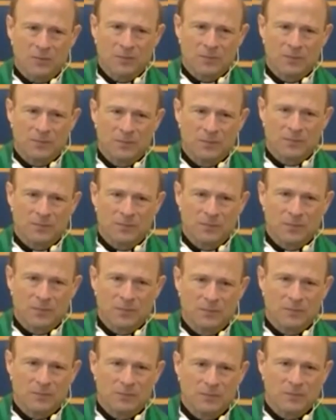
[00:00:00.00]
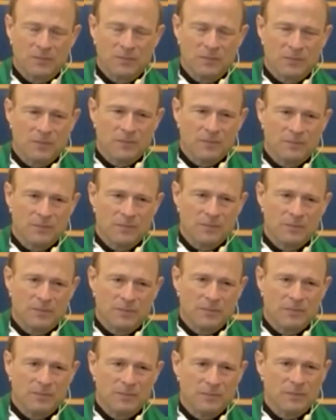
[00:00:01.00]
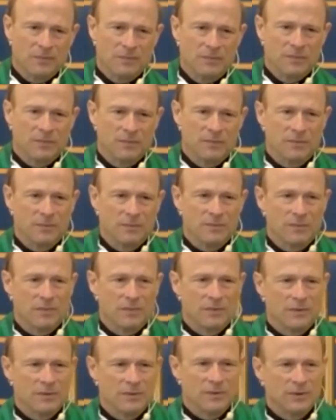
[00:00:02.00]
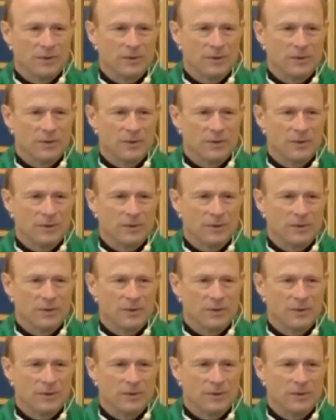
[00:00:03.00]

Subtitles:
[no speech]